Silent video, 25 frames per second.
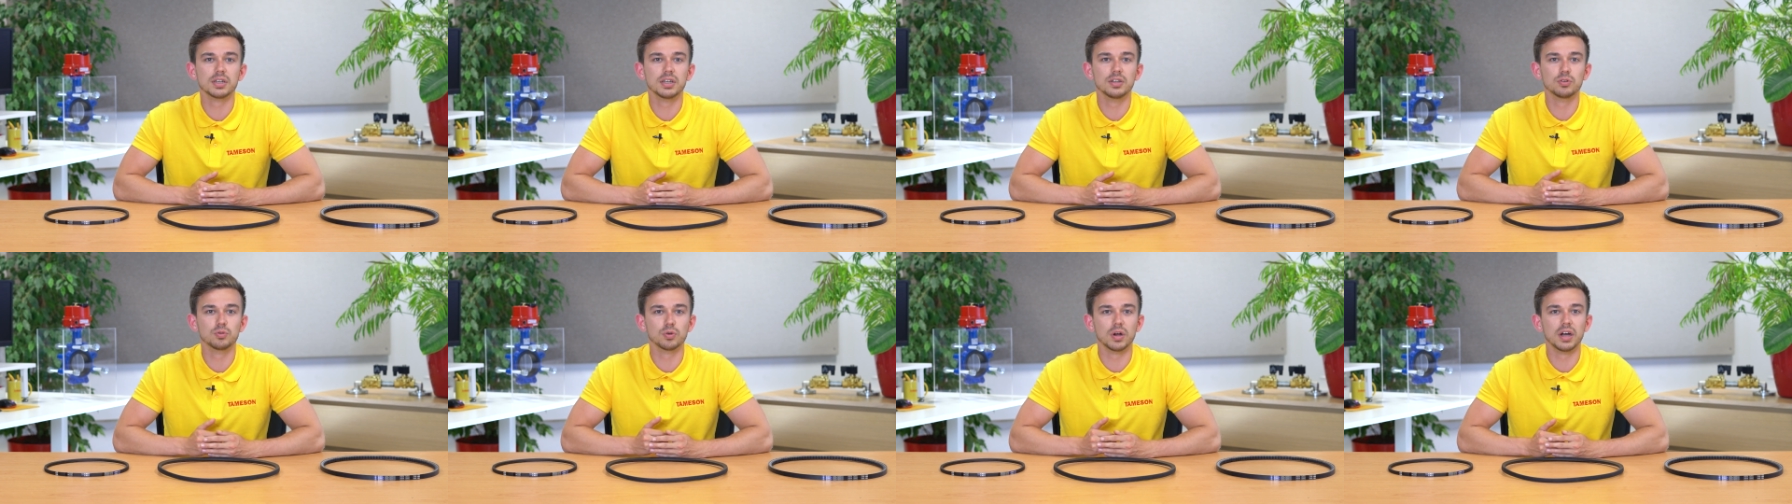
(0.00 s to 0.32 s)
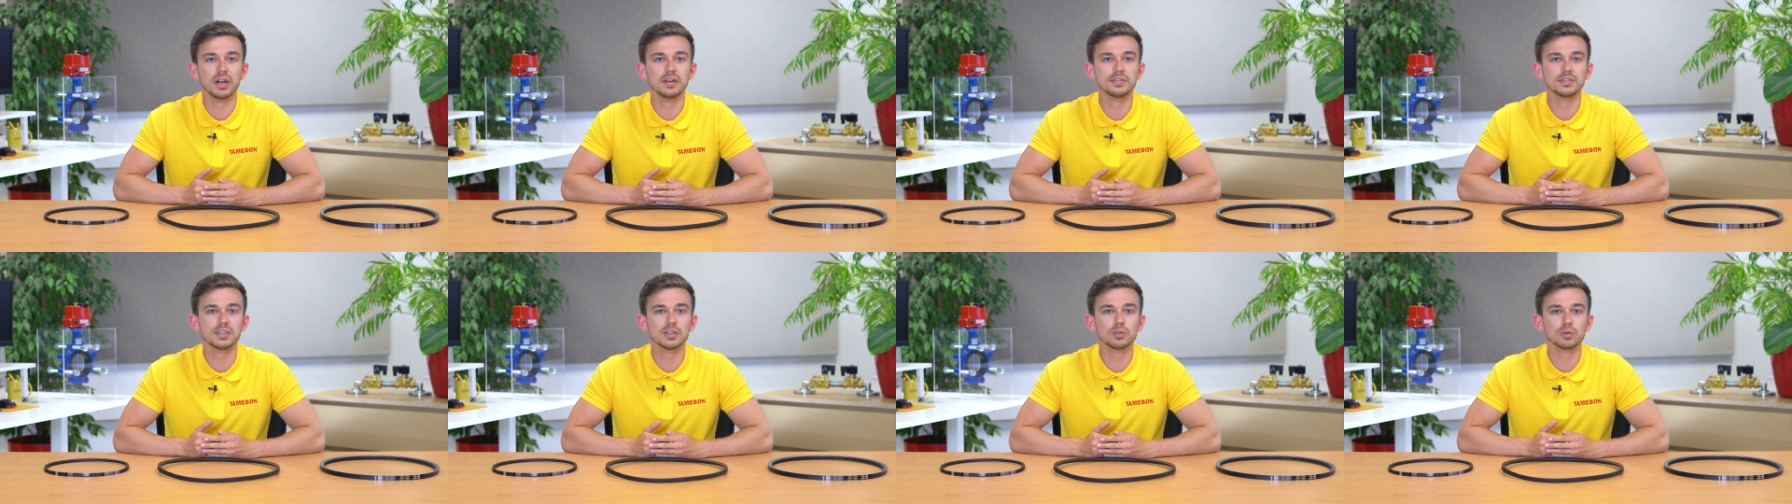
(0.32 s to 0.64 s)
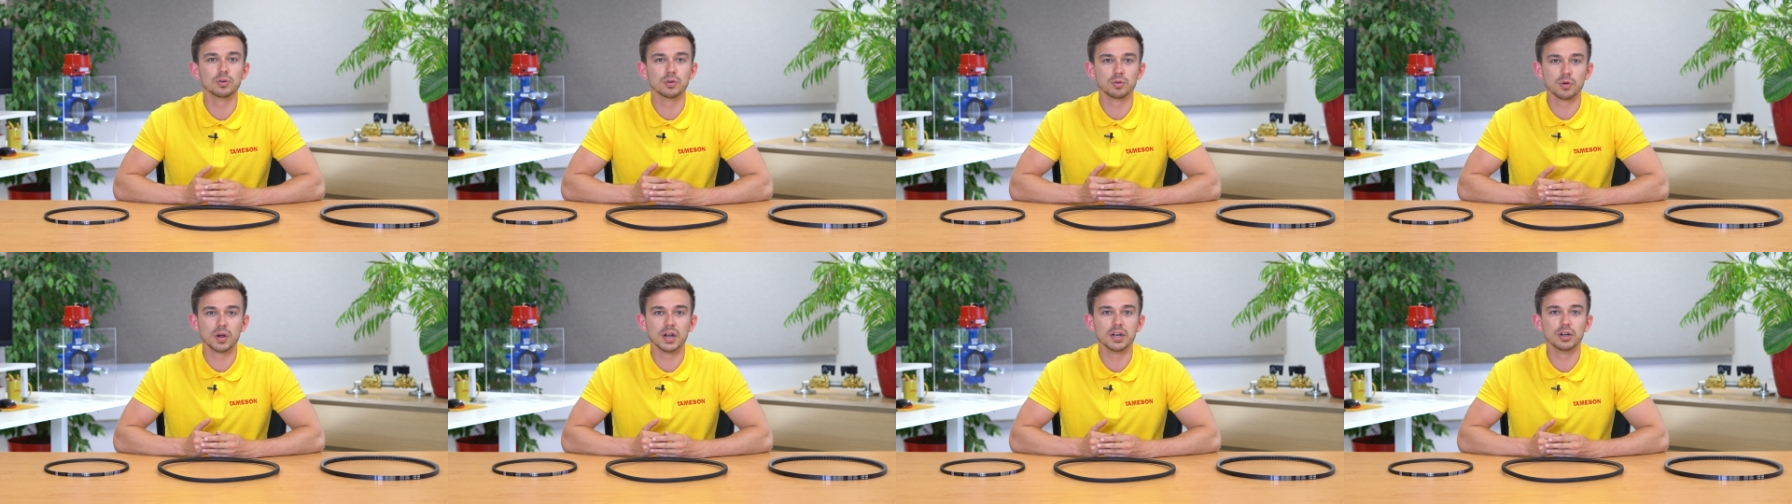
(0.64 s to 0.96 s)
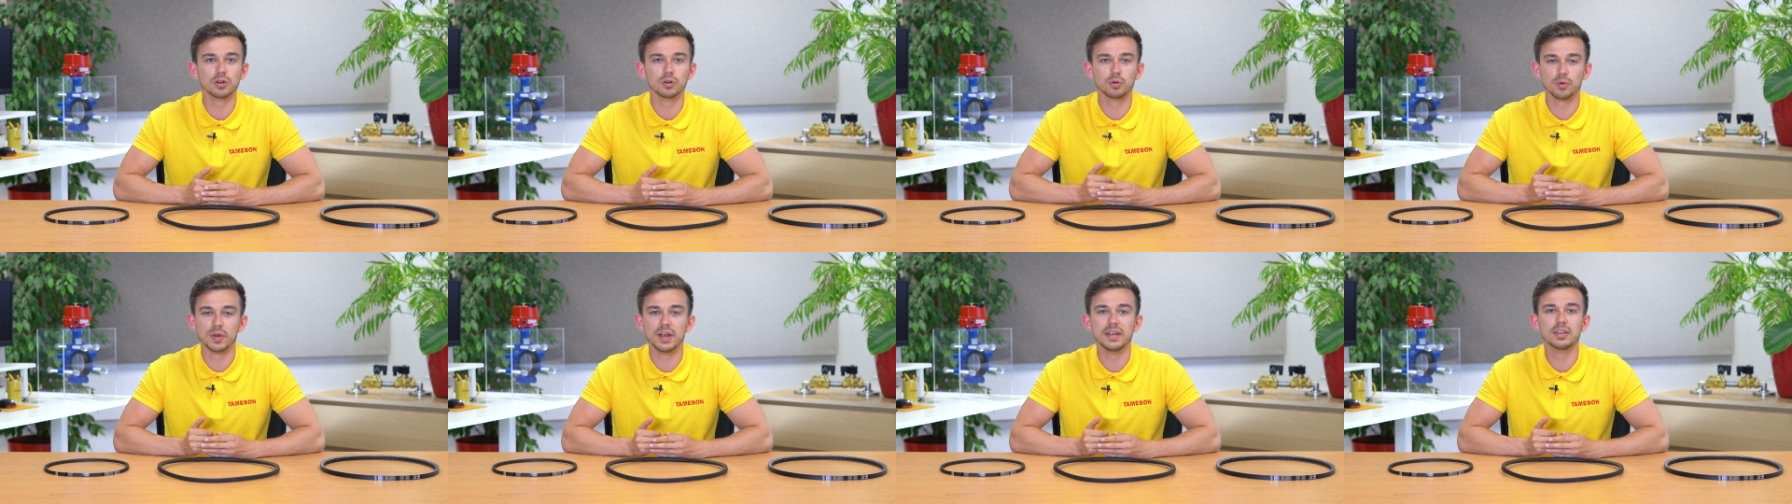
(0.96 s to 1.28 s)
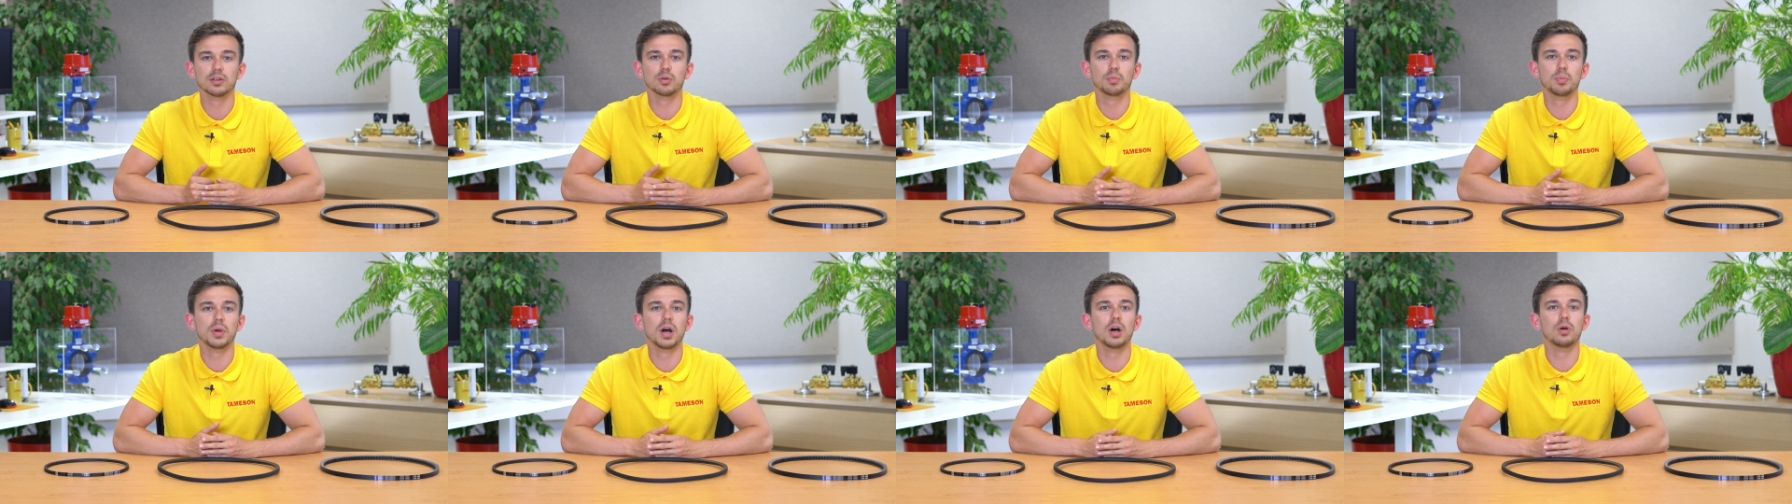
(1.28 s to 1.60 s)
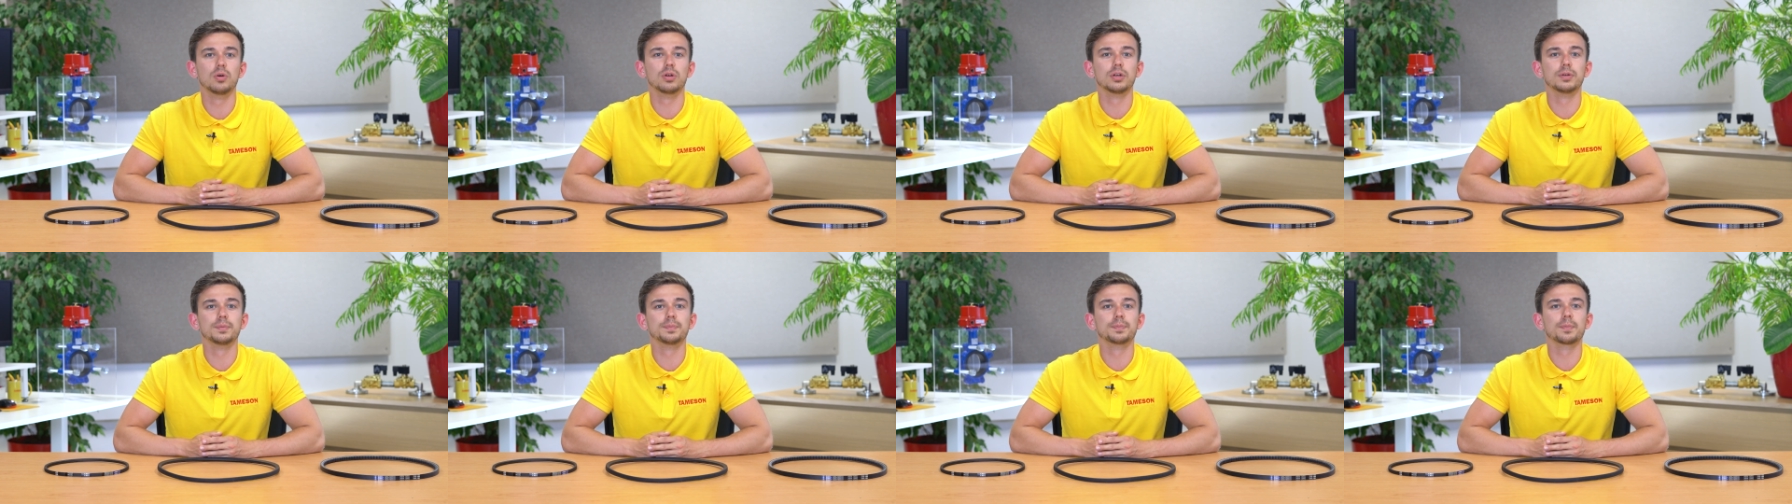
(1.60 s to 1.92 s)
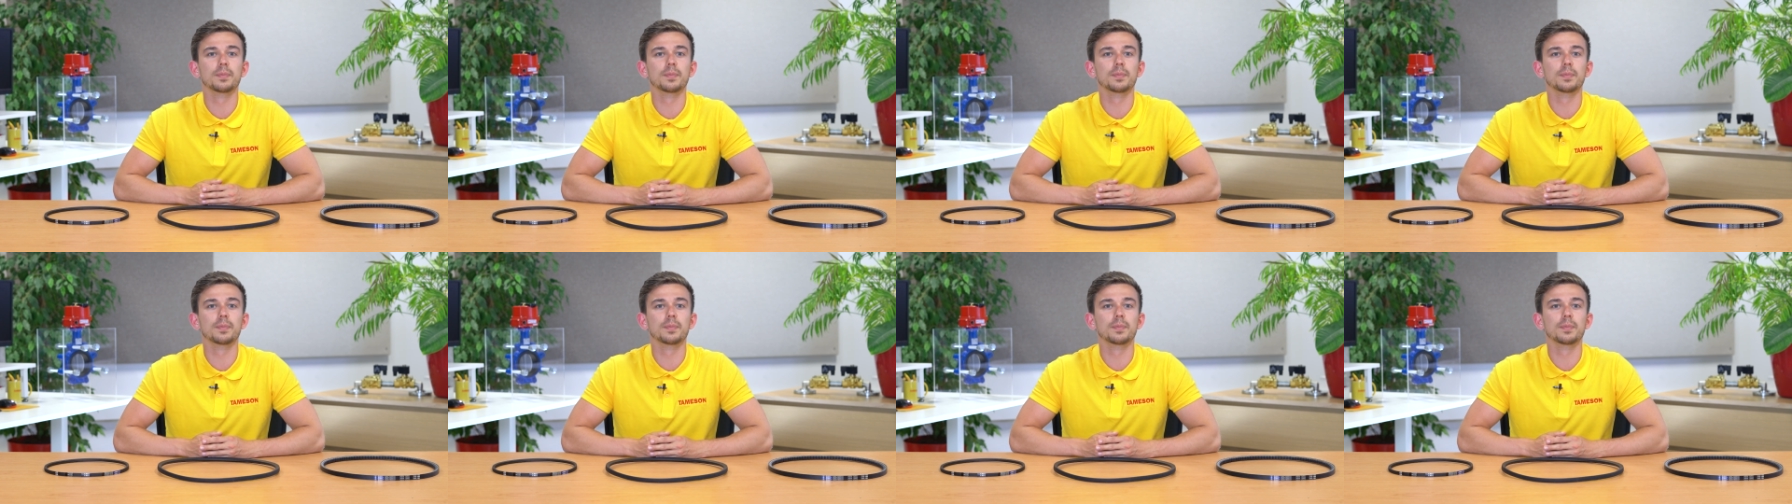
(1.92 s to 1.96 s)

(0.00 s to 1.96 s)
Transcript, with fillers: and drives that require greater power.